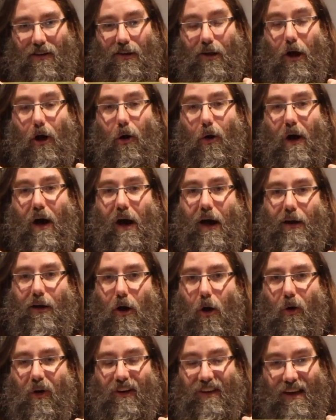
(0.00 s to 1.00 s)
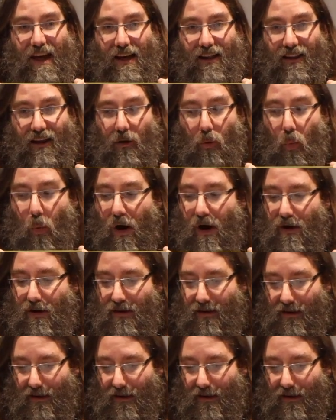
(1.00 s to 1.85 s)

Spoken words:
so I know exactly where to